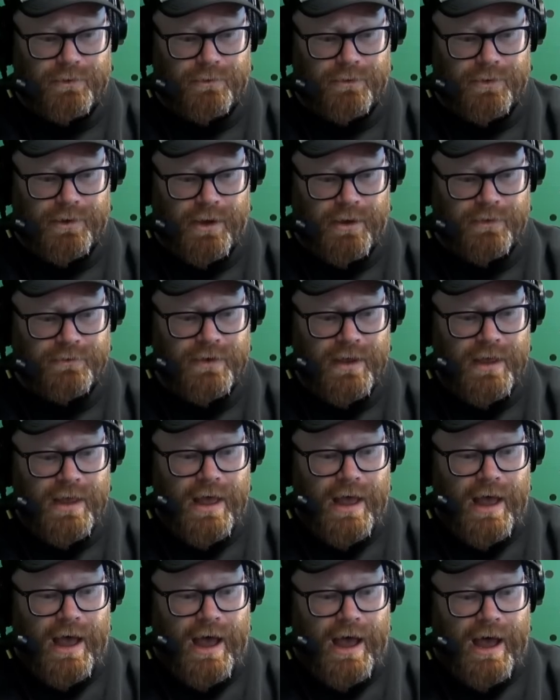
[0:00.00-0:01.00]
on those.
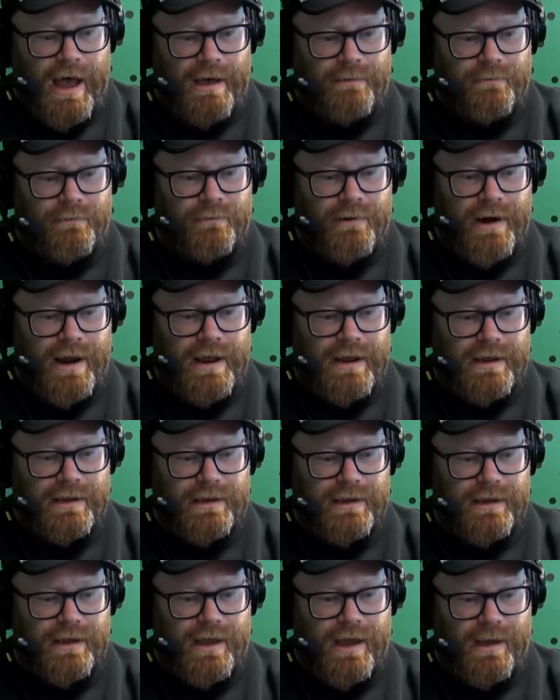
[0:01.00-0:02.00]

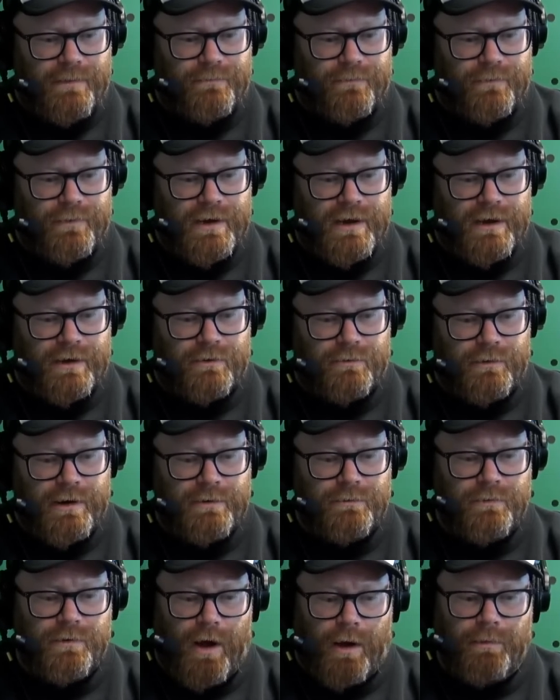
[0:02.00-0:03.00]
Rank, Humphrey and
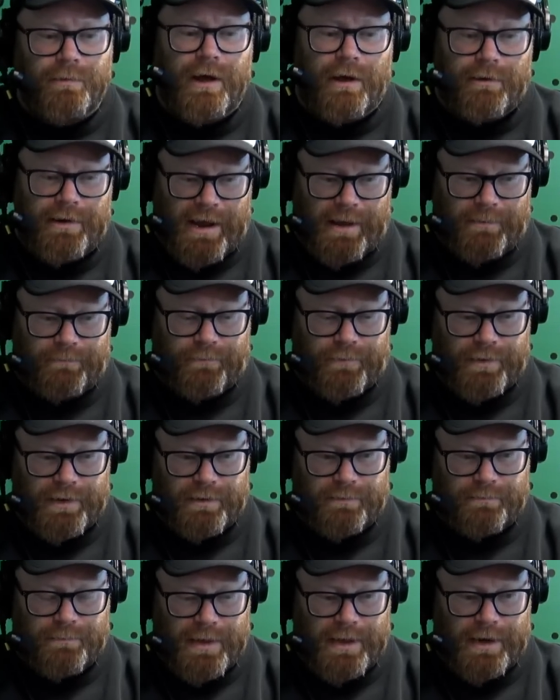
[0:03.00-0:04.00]
Greenwood. I'm going
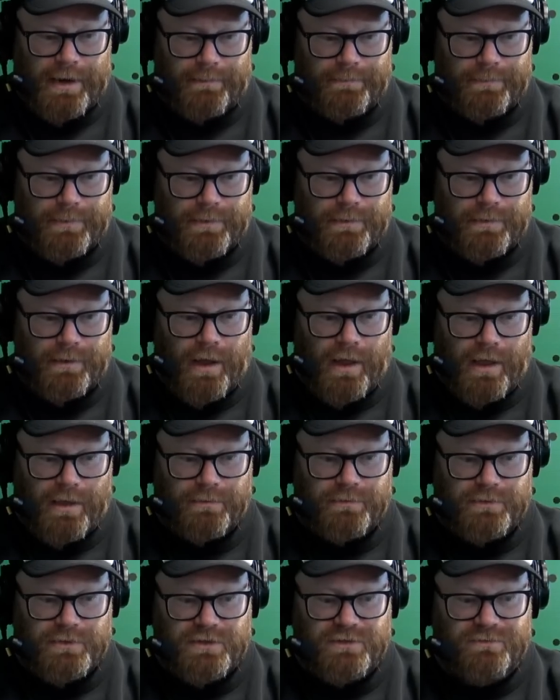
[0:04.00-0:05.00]
Humphrey better.
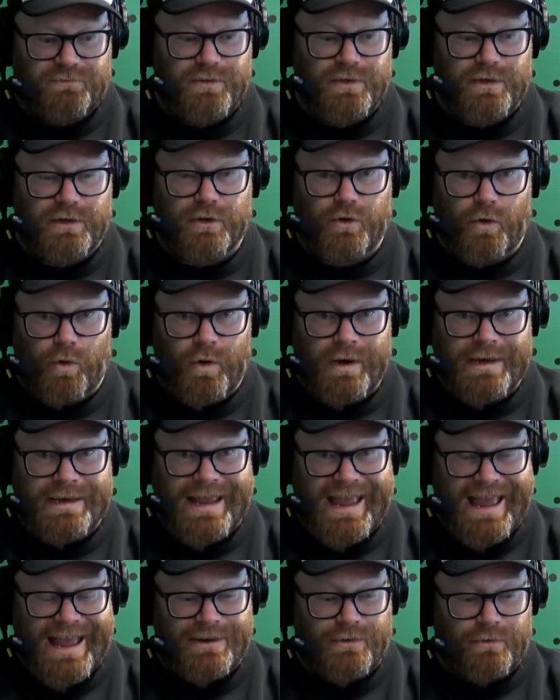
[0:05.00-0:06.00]
Just for the coin
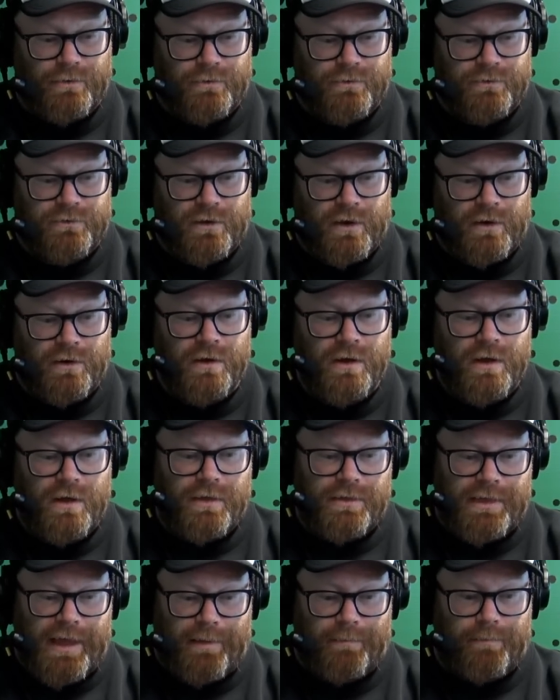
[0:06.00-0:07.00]
and also
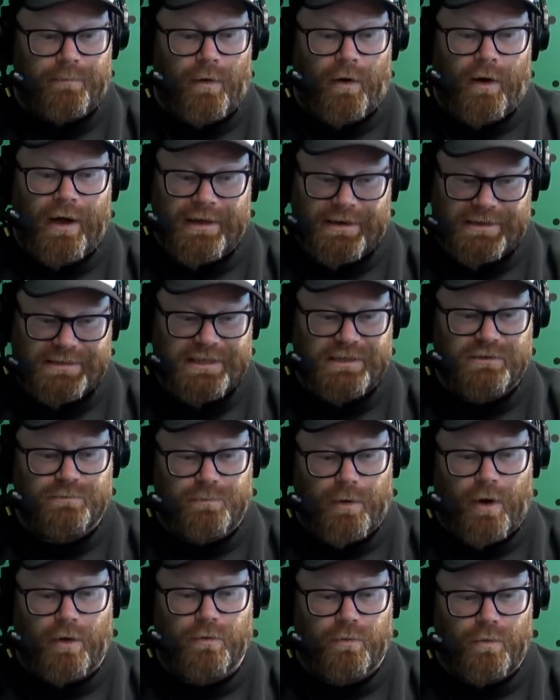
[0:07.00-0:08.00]
that buy. And it says
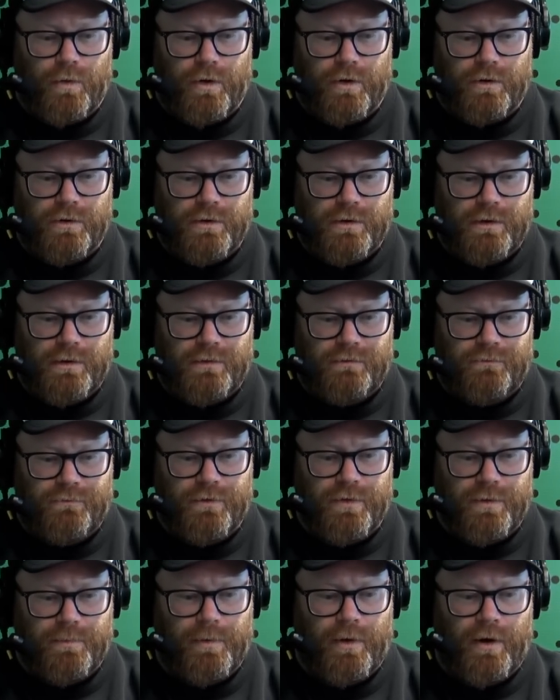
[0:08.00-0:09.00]
both work
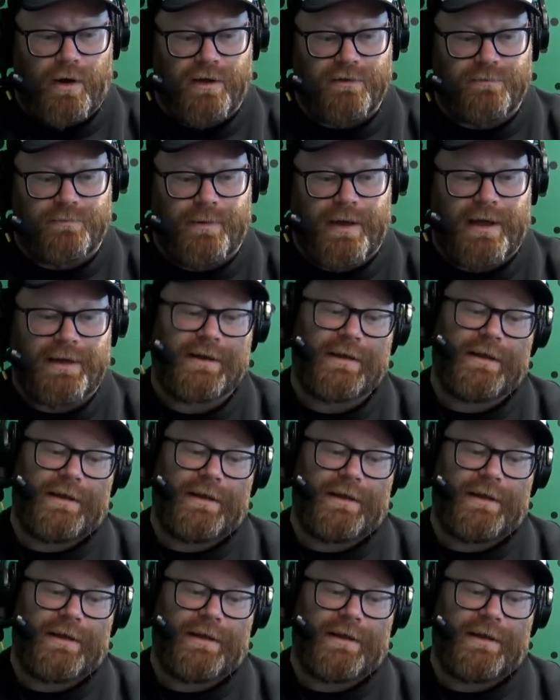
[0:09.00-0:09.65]
for the buys, but